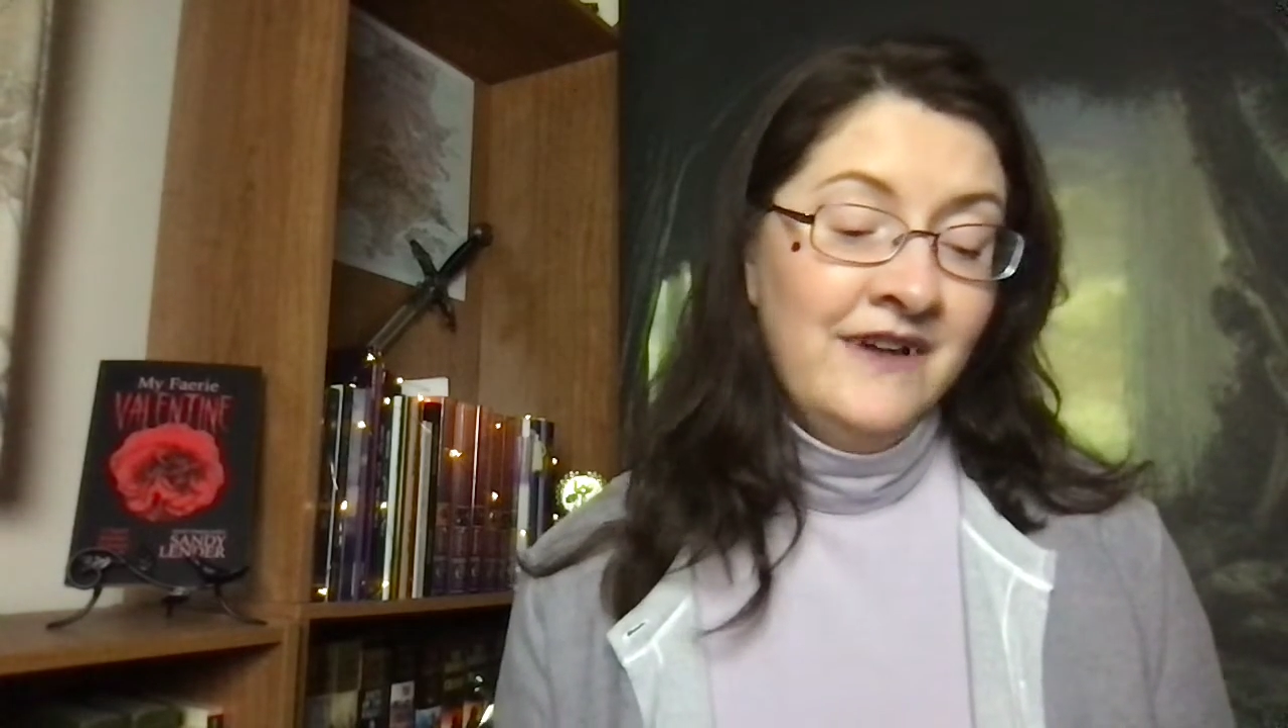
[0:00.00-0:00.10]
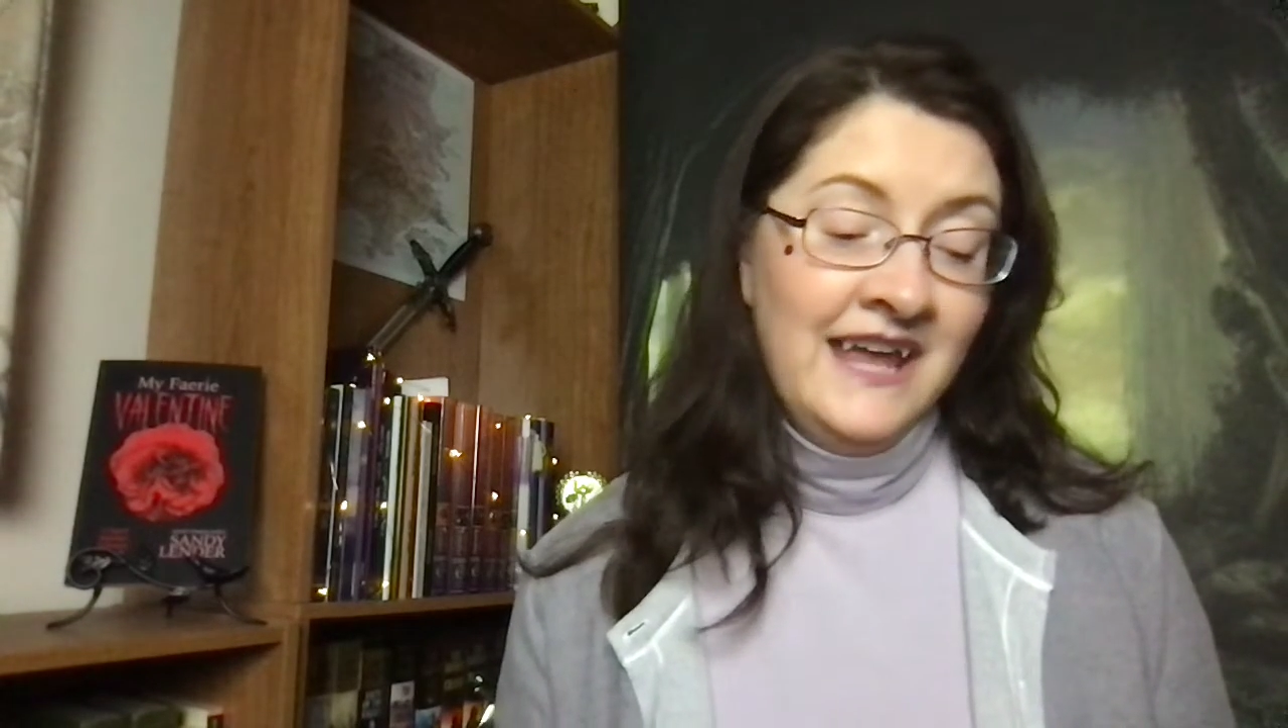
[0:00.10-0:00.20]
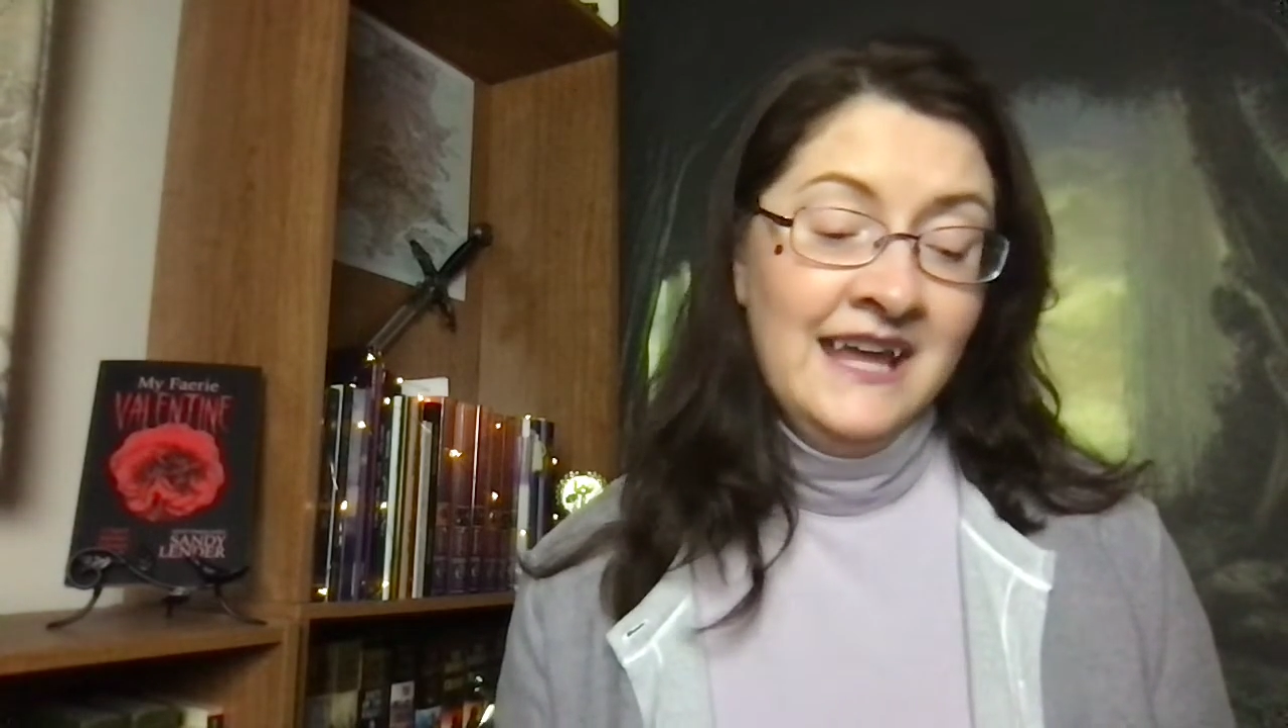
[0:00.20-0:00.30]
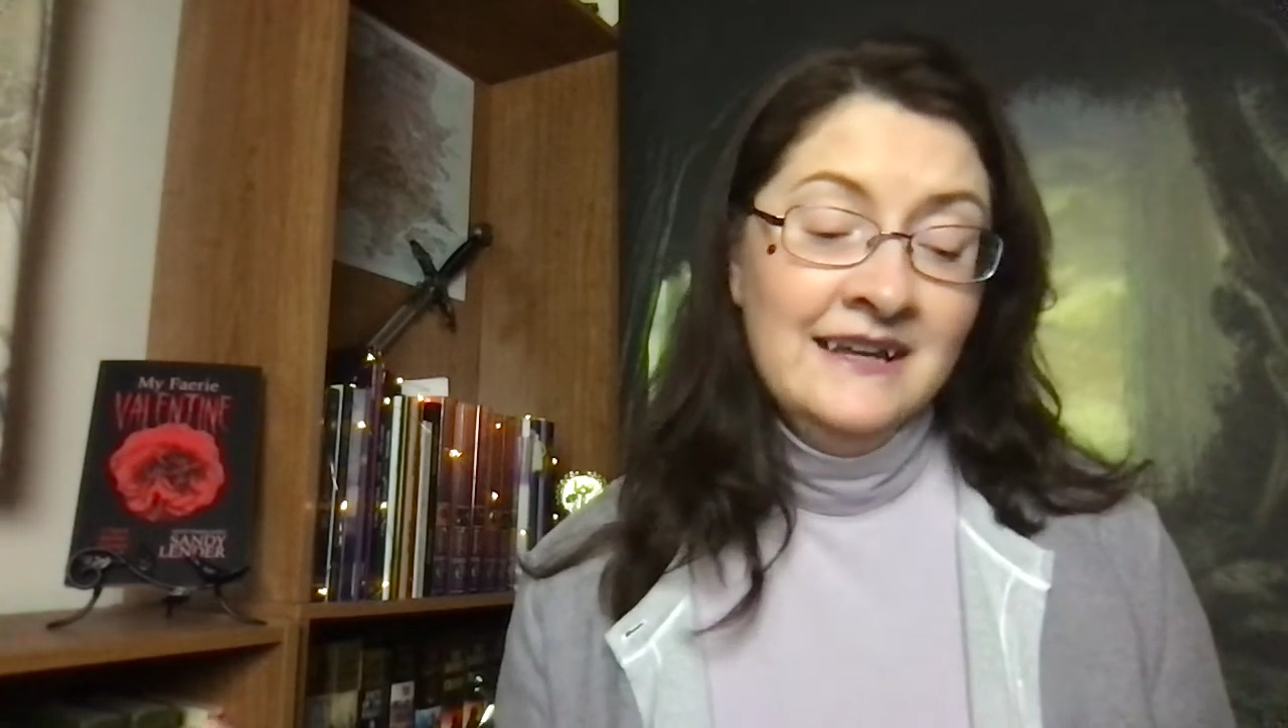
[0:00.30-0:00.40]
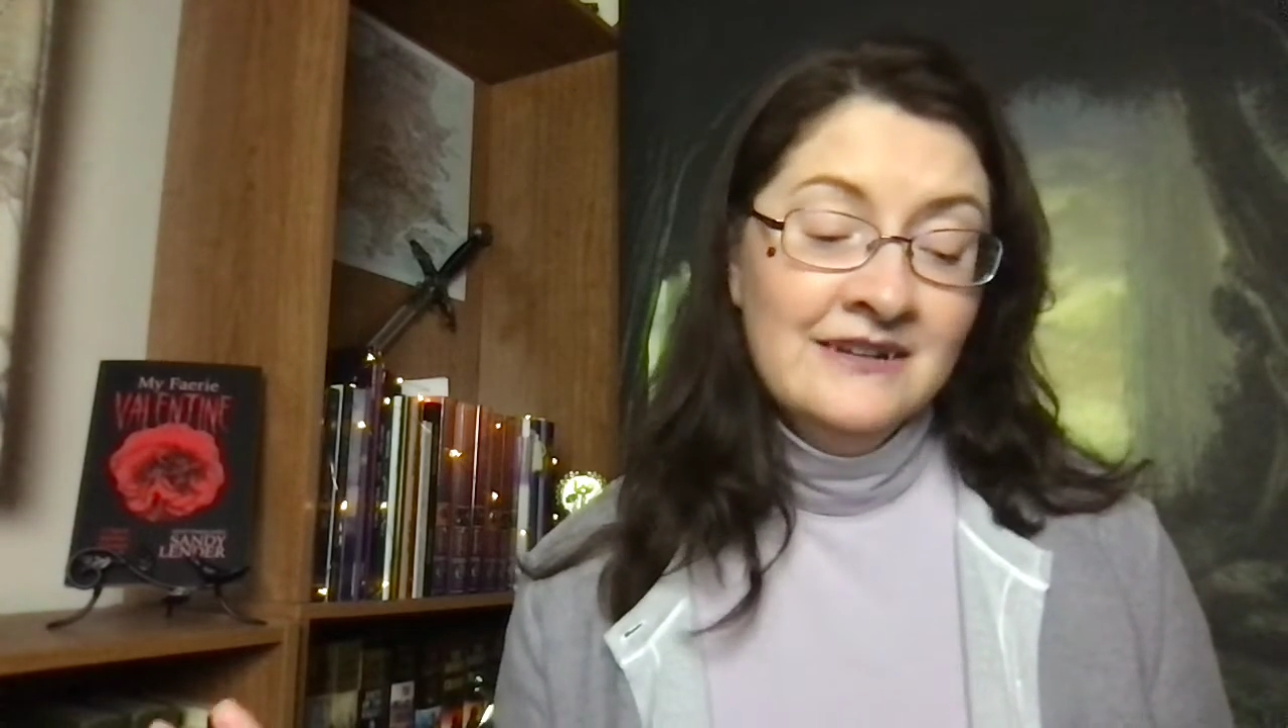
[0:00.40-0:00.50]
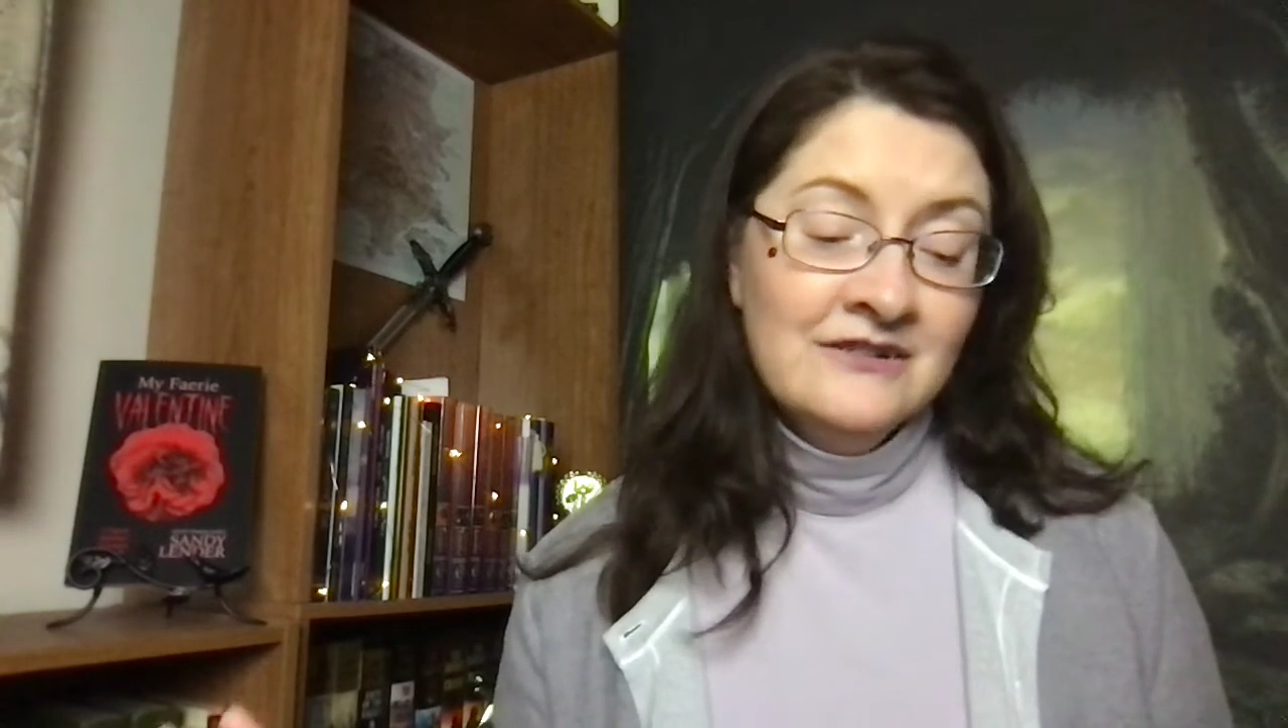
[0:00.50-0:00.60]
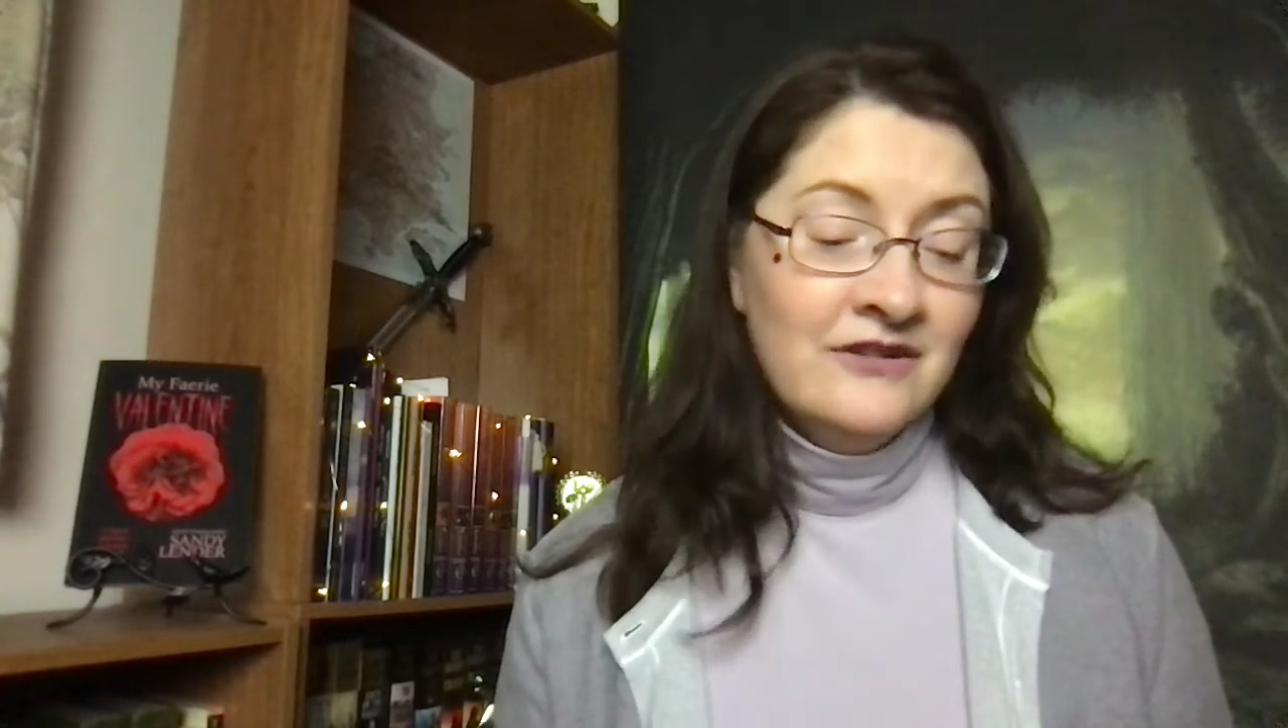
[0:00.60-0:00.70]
Hagen